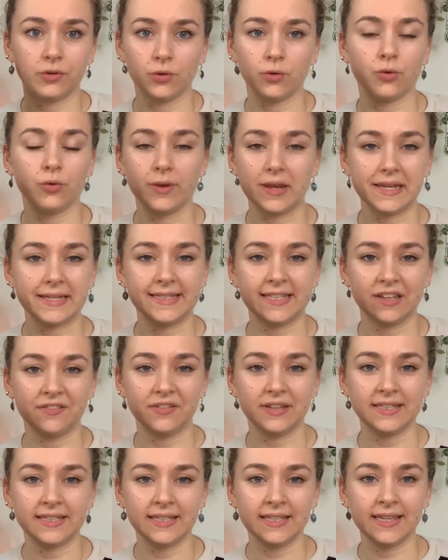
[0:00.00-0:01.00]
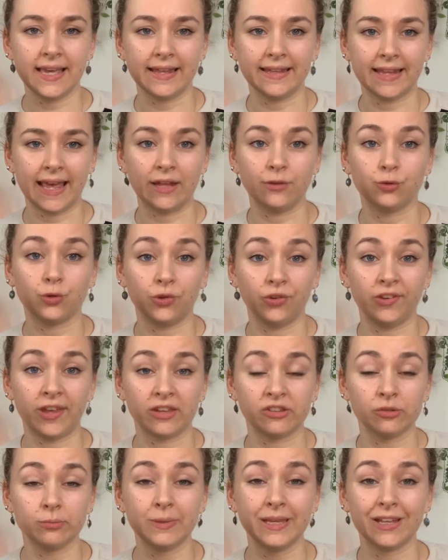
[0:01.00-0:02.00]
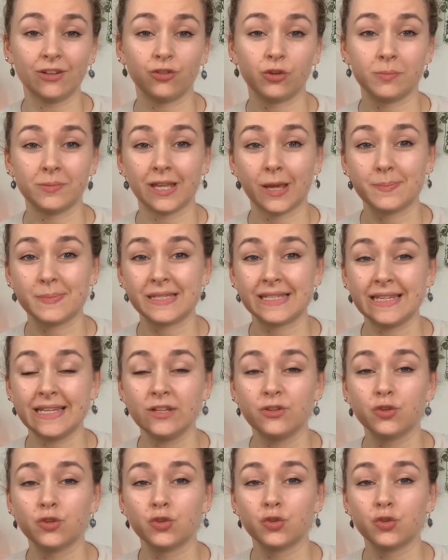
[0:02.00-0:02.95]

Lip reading: creativity and enthusiasm can sometimes lead